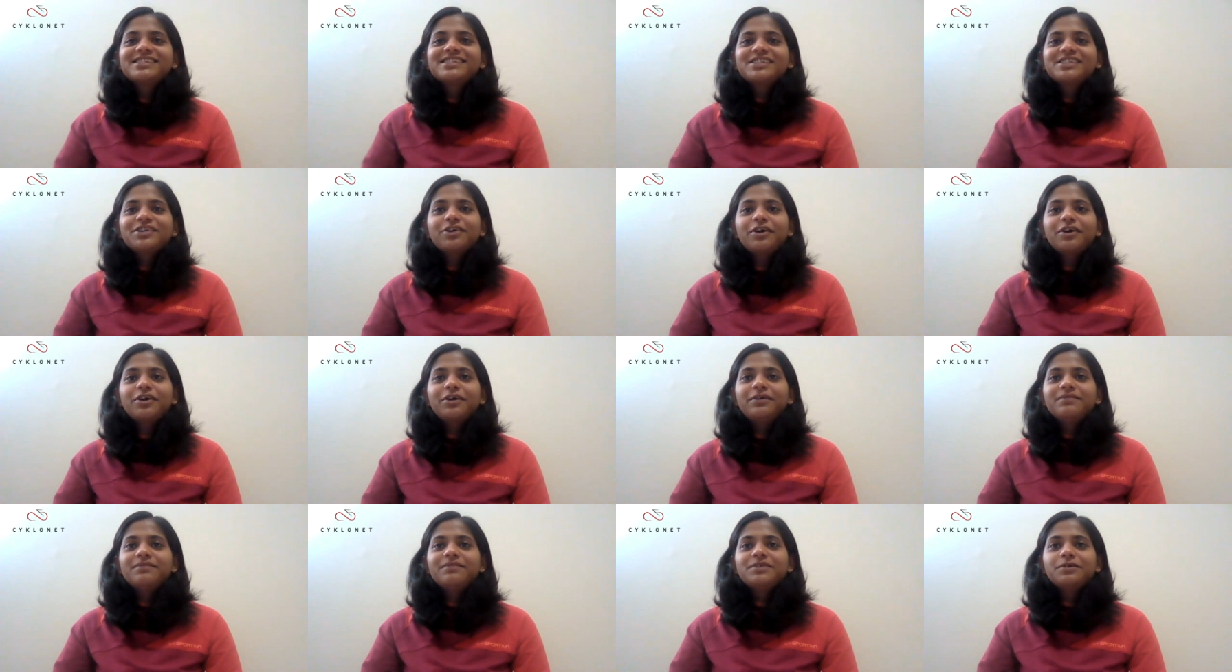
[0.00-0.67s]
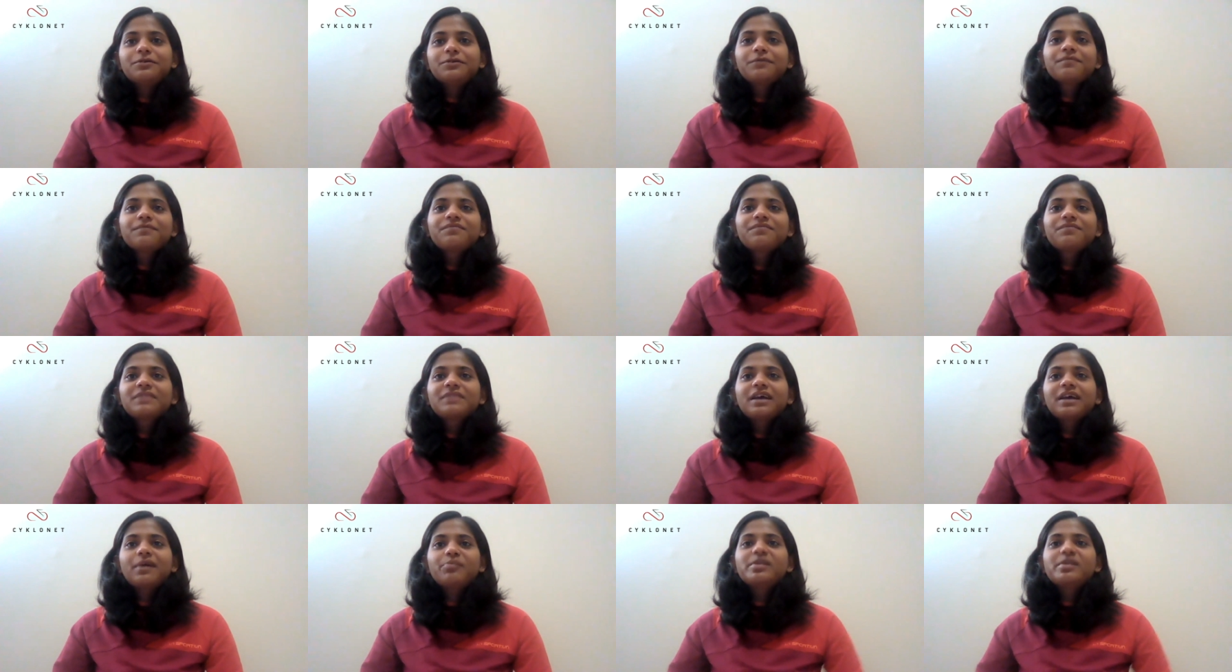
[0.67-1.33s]
you're
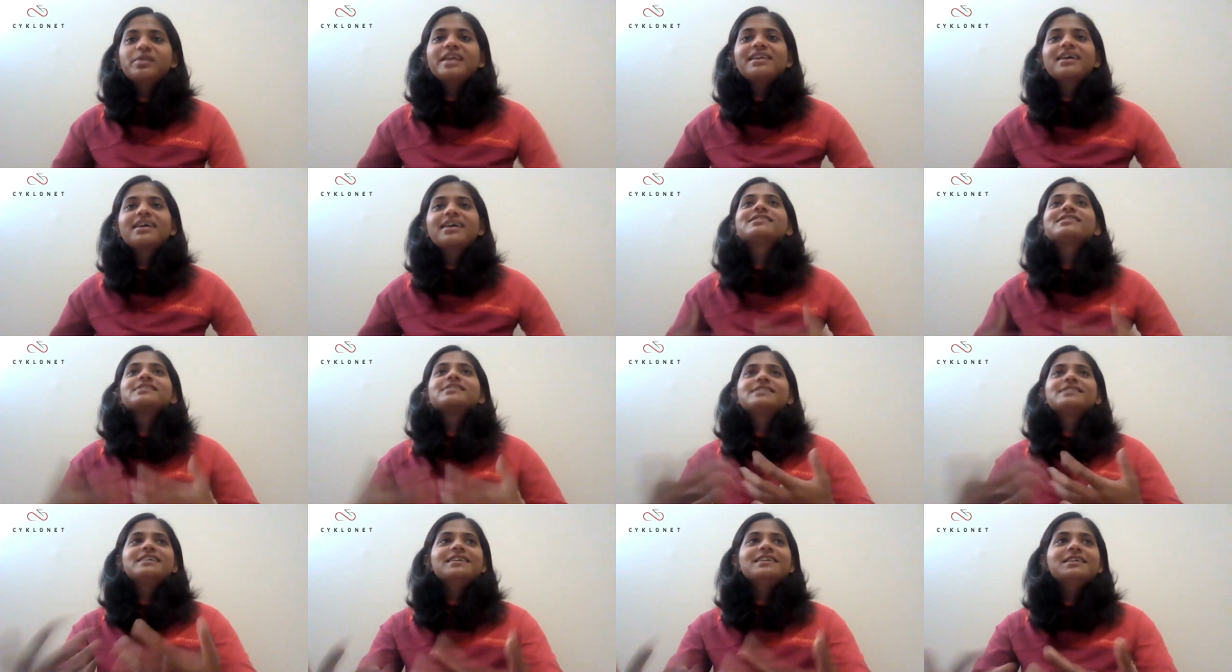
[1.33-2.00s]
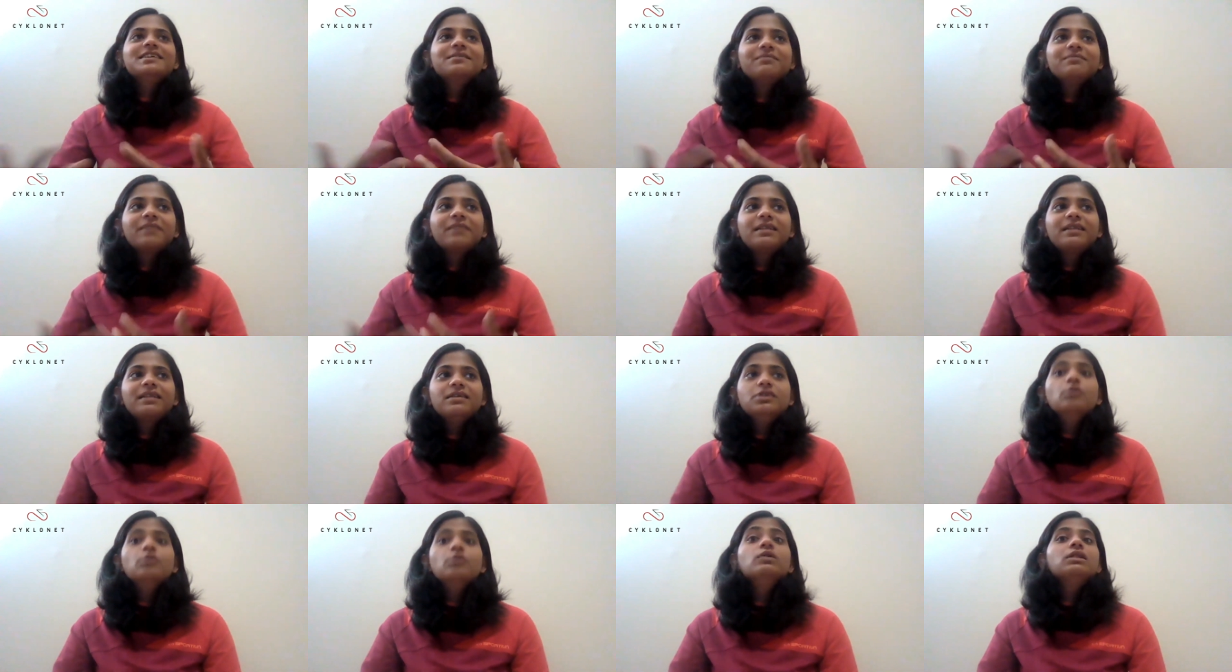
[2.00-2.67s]
playing as a team,
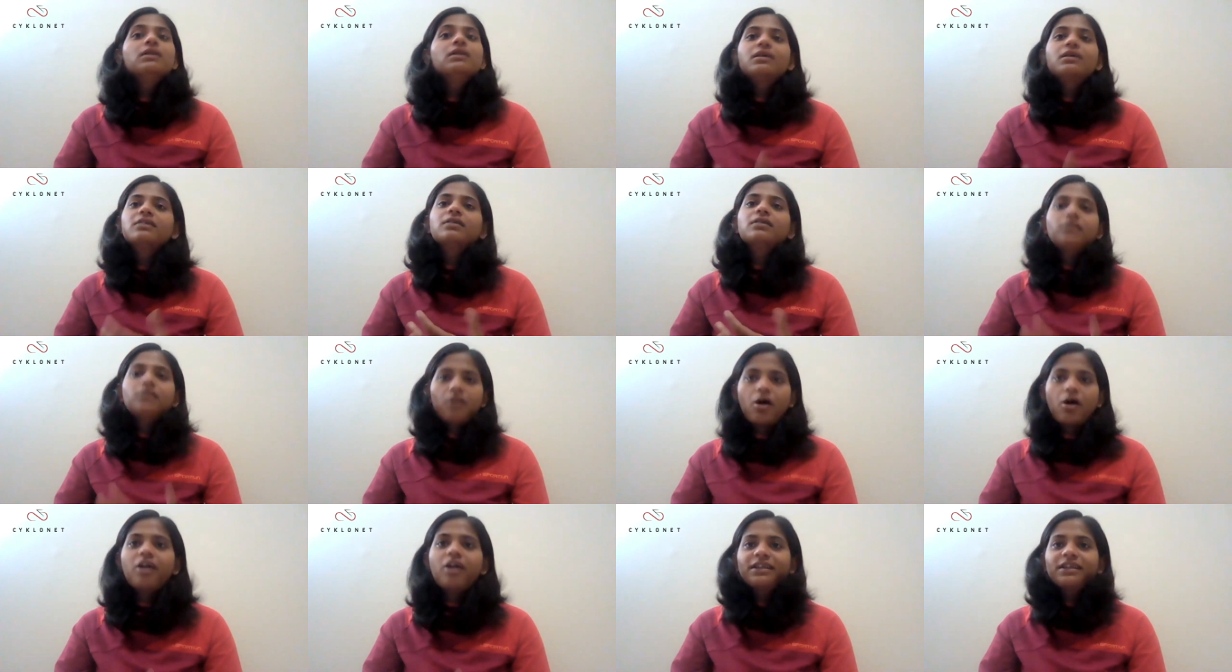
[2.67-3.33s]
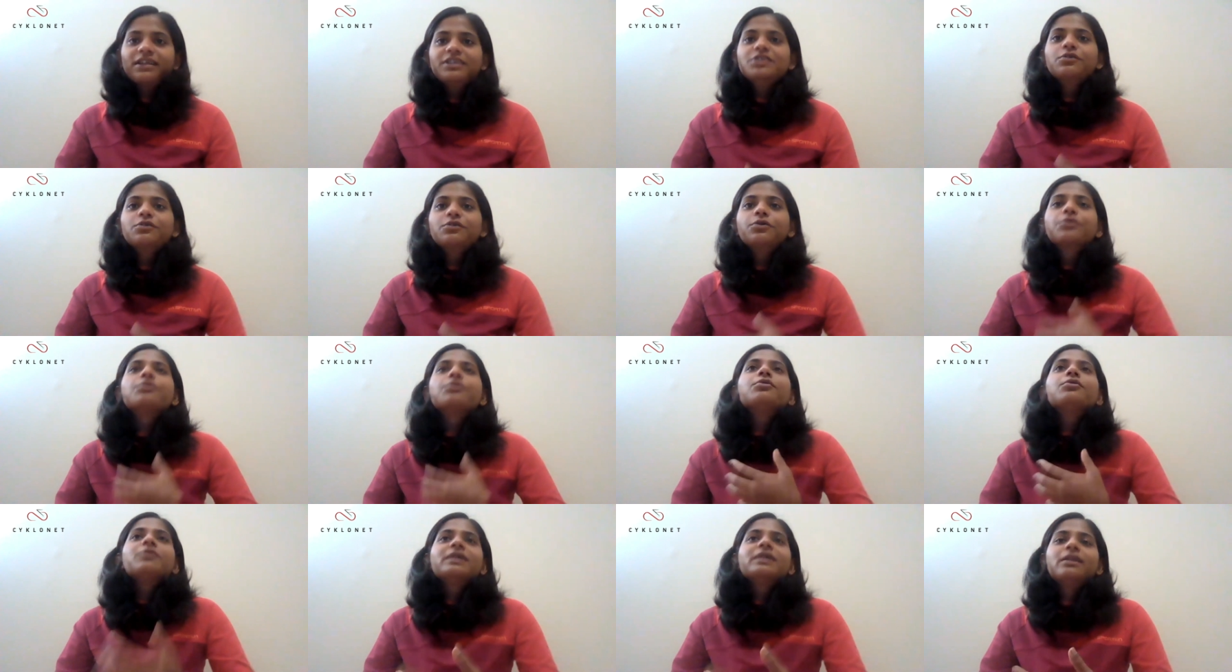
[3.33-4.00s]
and you learn a lot and you
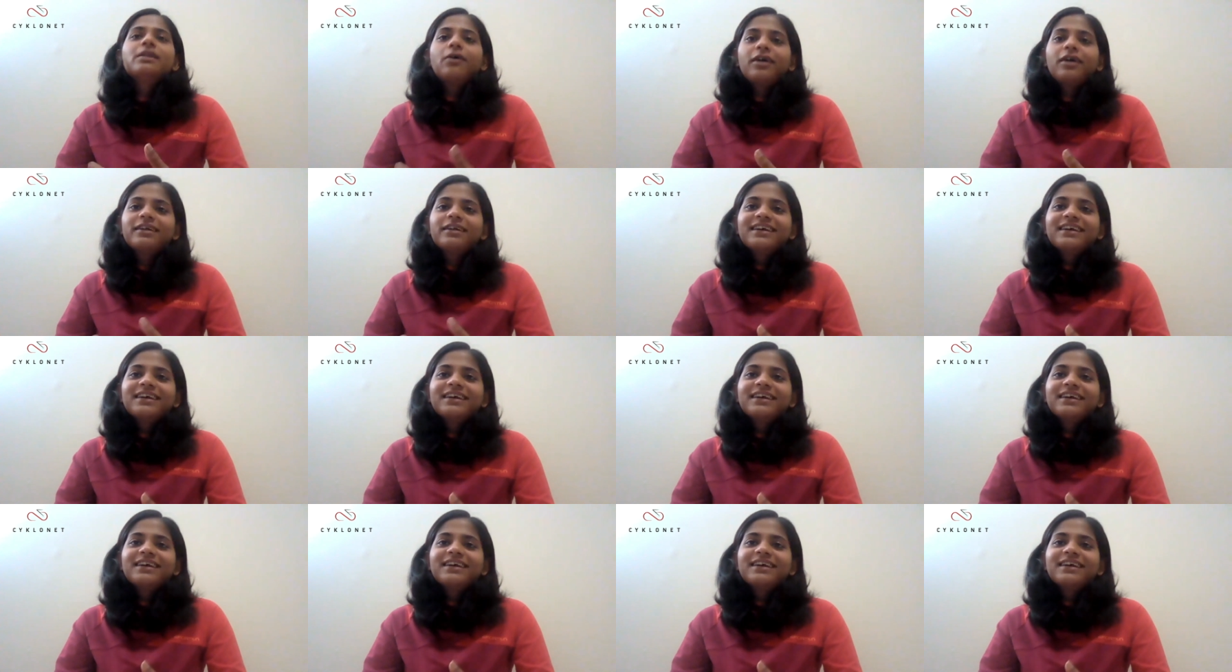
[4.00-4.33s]
grow a lot.